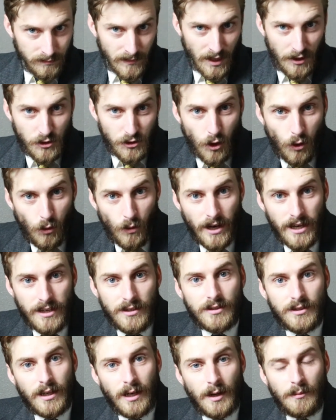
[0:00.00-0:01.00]
As
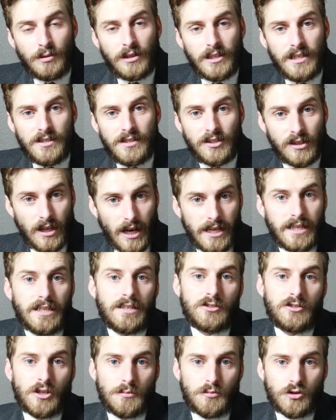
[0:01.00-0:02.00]
always, please like
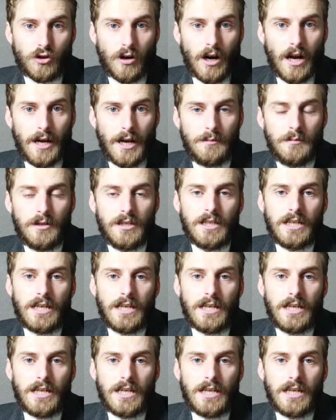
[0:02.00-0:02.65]
and subscribe,